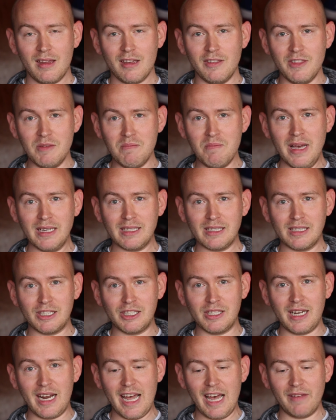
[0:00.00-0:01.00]
and the
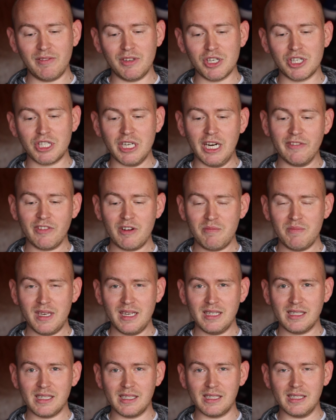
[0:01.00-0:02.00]
message that I have to share from
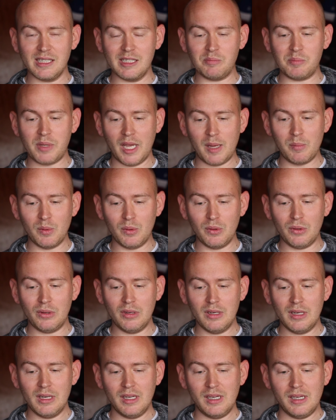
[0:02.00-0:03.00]
this is that people